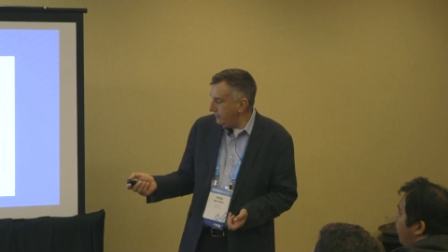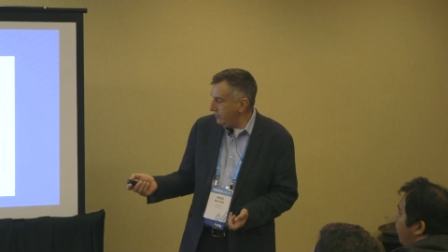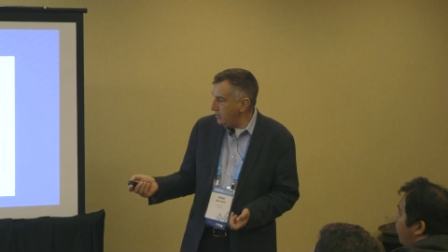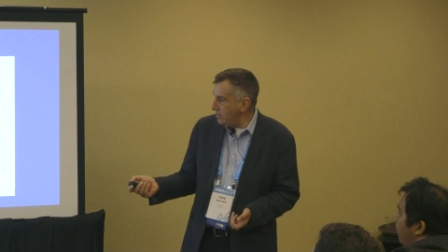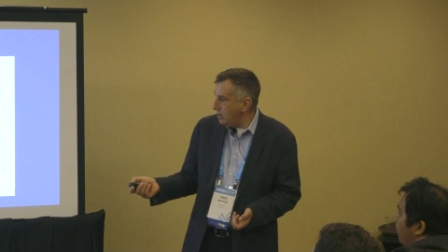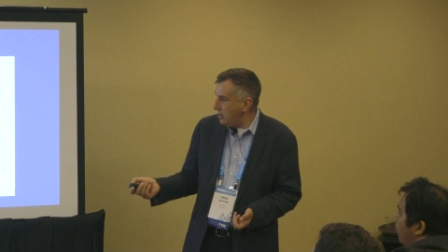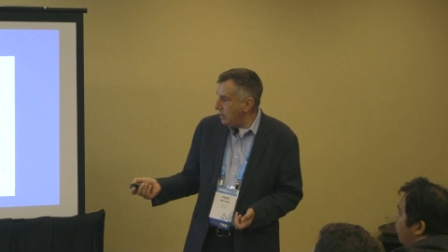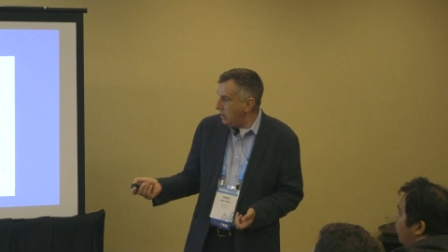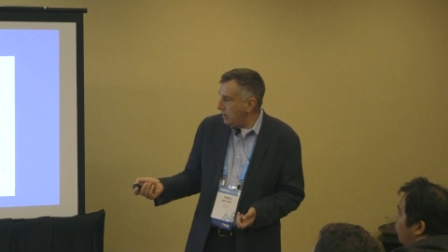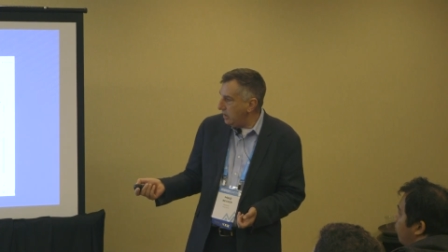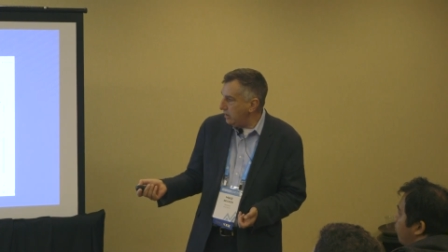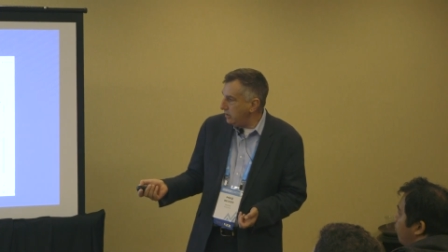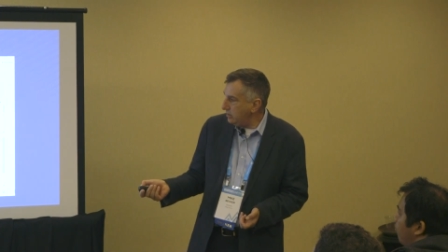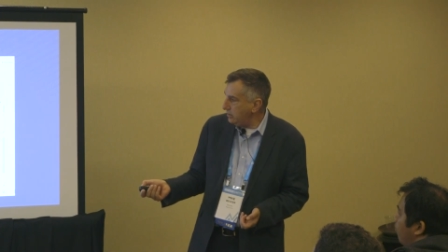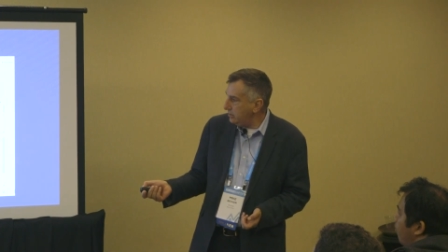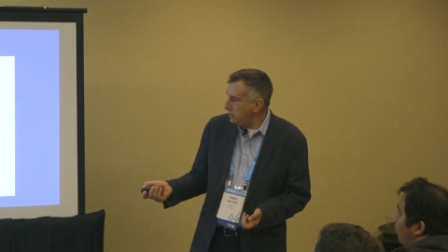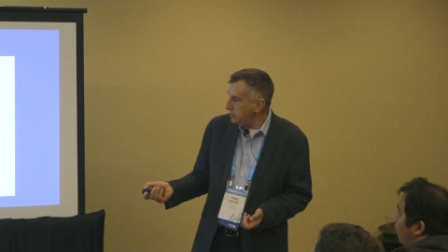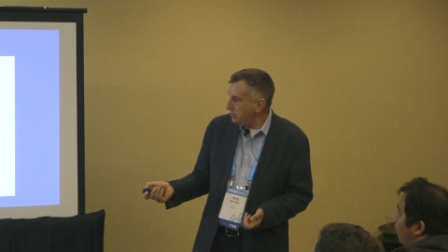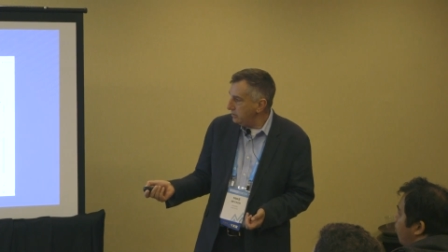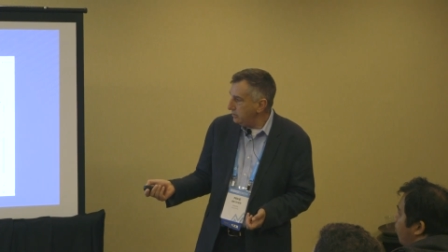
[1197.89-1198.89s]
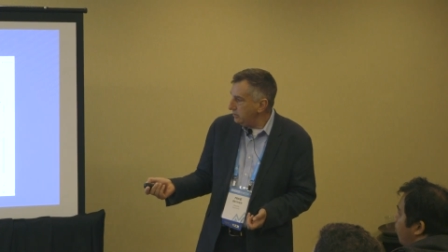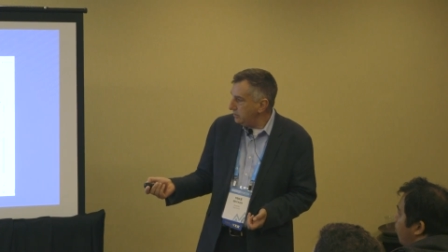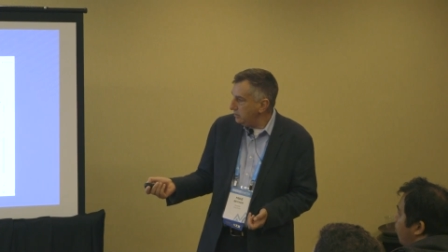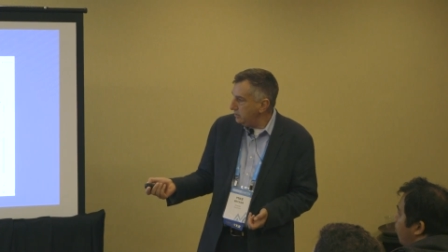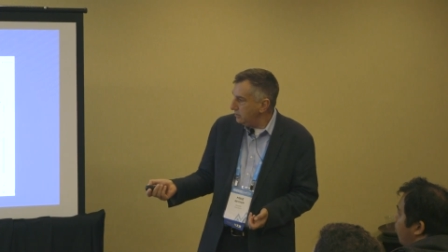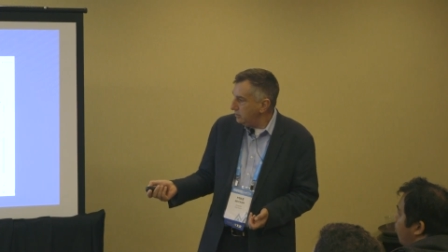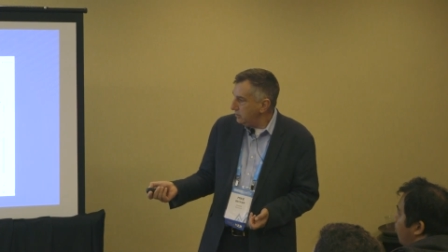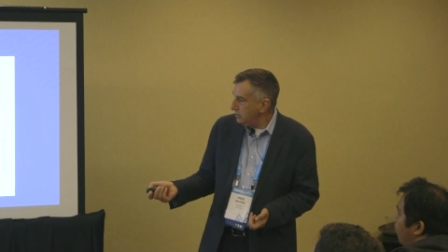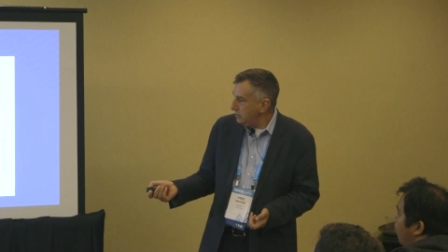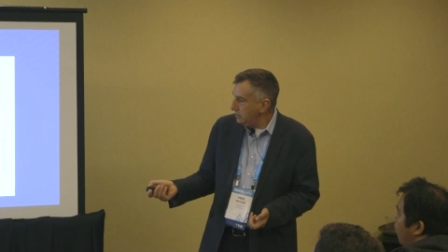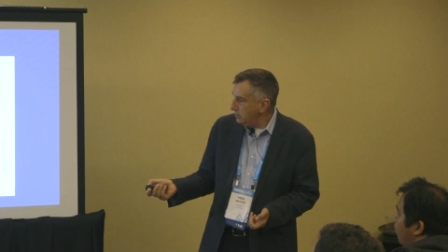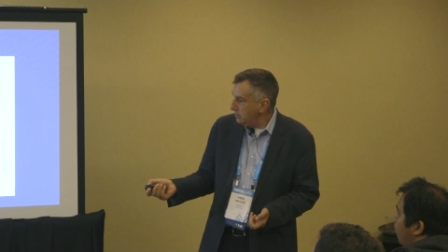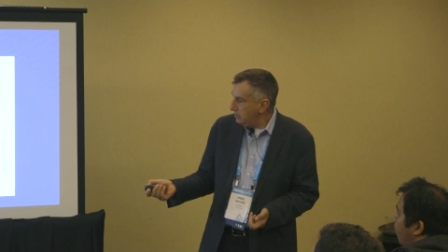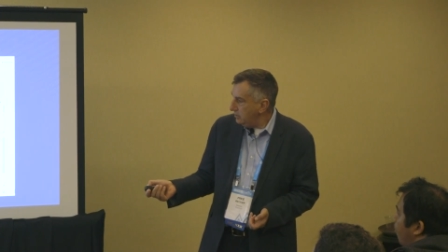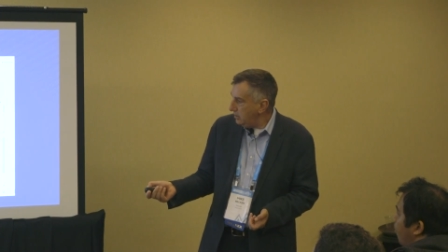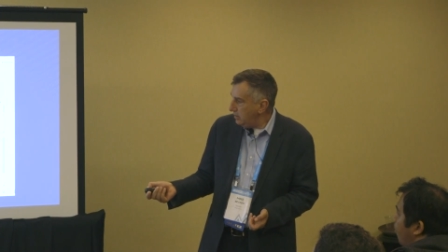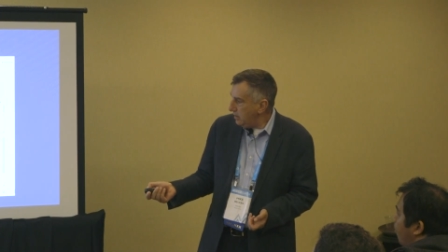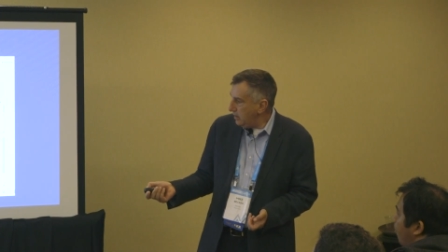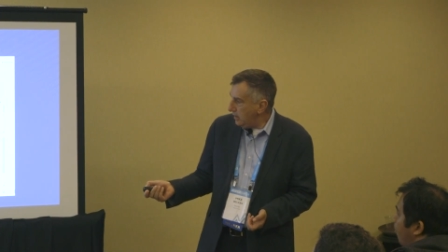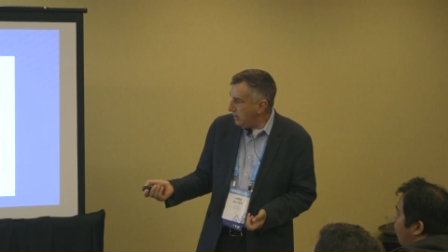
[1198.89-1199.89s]
of a call.
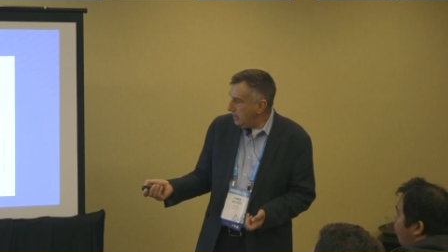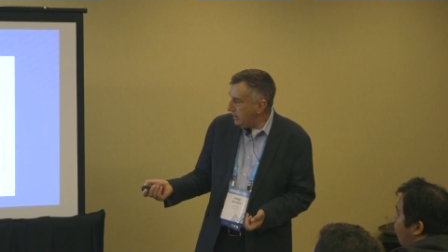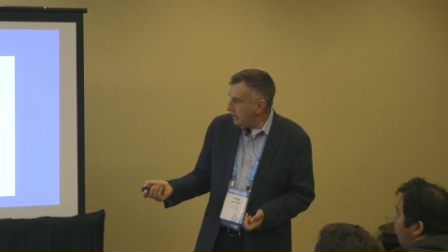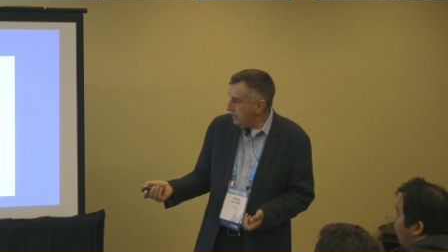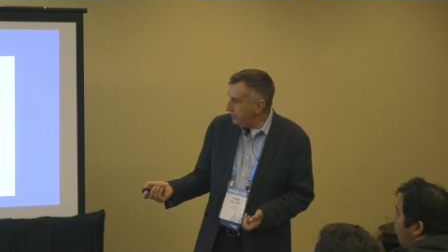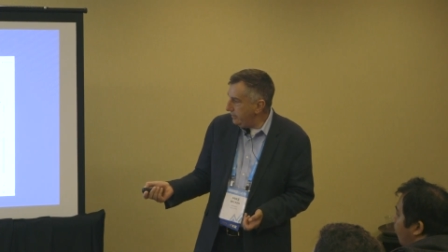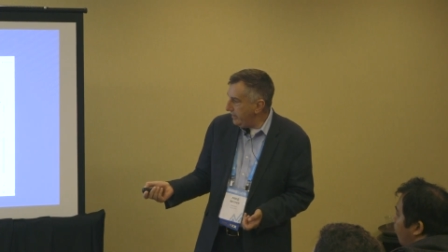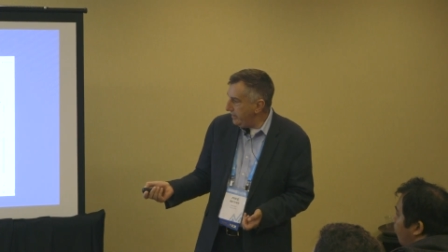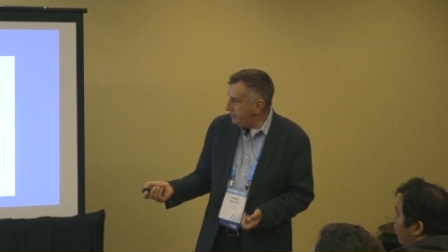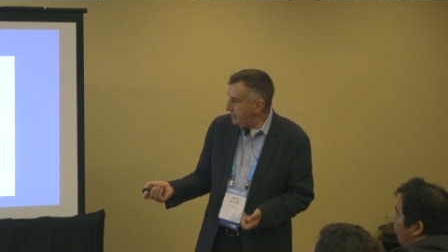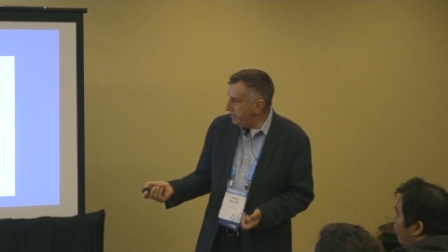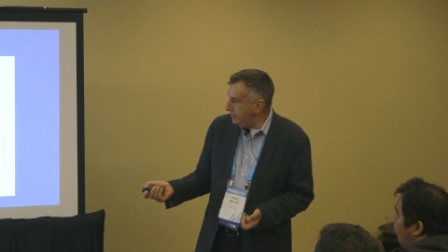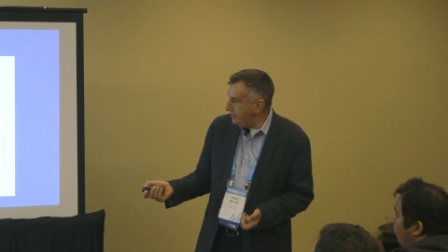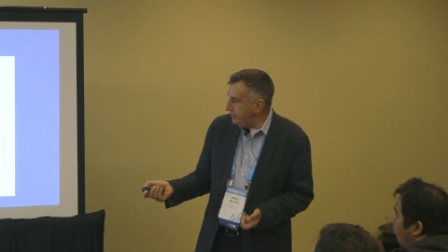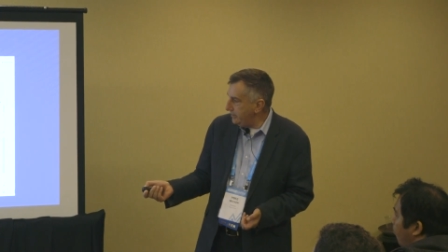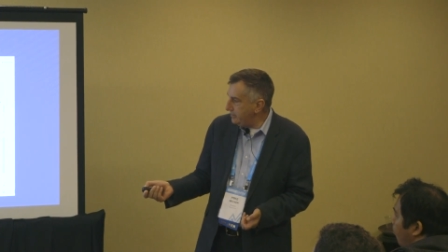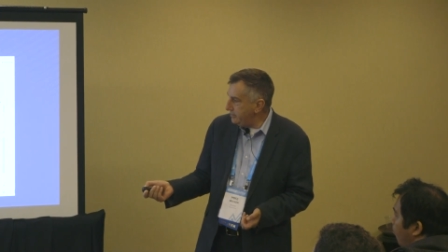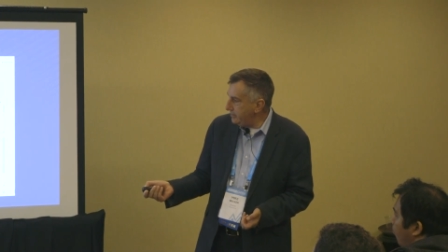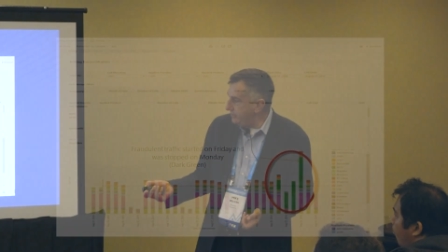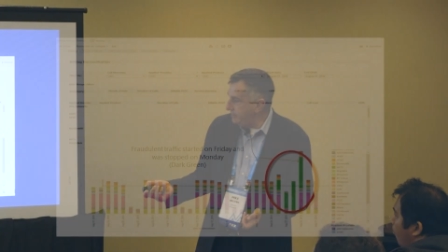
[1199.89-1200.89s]
And then each